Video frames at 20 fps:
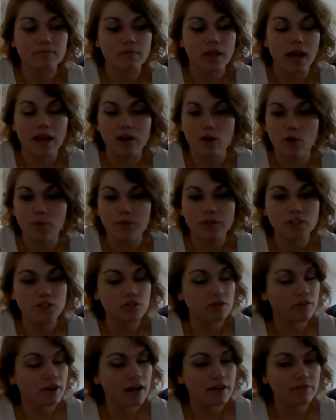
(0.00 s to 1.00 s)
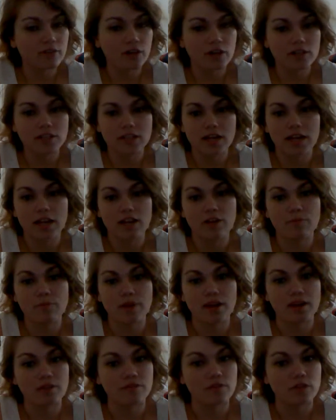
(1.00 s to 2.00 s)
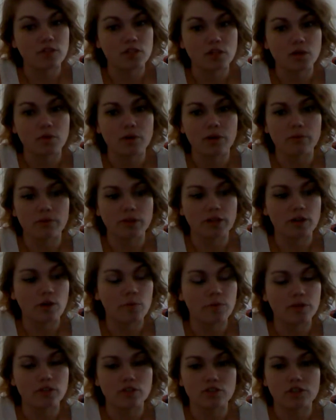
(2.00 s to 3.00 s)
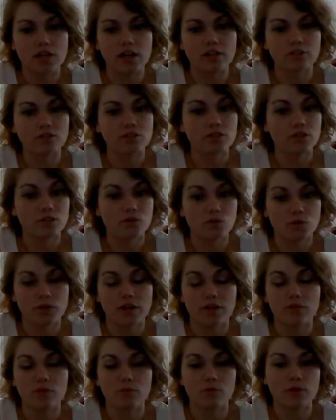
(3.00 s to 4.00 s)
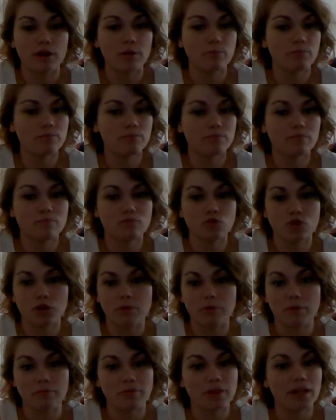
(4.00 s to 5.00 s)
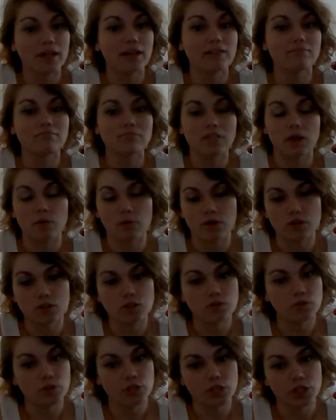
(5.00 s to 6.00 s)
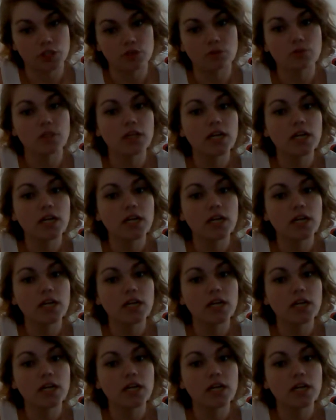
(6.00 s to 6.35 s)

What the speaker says: I hope that you don't have a hard time, and if you do, I really hope that your doctors can sort out the right treatment plan that works for you.